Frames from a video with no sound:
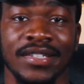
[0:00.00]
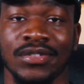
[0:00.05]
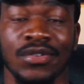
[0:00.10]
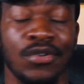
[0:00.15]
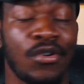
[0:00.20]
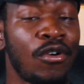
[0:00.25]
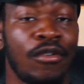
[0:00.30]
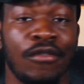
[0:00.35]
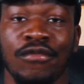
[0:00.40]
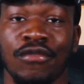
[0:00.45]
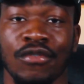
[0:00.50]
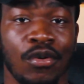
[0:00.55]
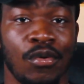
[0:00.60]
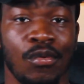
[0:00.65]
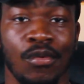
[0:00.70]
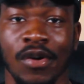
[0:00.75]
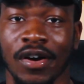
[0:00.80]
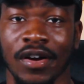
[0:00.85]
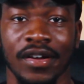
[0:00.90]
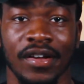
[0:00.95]
Going for a
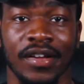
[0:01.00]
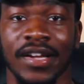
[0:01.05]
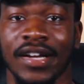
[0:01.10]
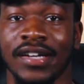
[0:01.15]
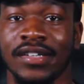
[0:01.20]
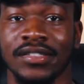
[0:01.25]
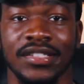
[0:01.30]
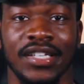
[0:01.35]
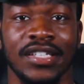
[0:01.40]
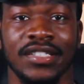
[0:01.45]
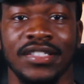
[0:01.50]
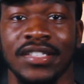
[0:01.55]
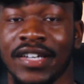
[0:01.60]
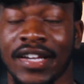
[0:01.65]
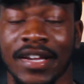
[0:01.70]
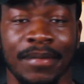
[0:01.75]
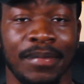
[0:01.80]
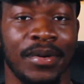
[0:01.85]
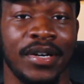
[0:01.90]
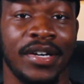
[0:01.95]
walk outside your
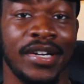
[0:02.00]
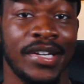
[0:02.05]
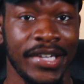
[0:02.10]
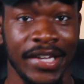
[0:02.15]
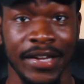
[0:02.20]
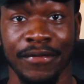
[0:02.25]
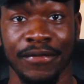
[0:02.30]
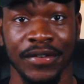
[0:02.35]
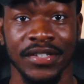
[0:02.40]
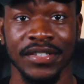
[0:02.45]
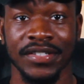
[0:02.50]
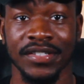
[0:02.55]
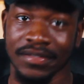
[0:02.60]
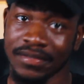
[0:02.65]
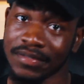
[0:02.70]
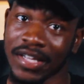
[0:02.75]
neighborhood, if it's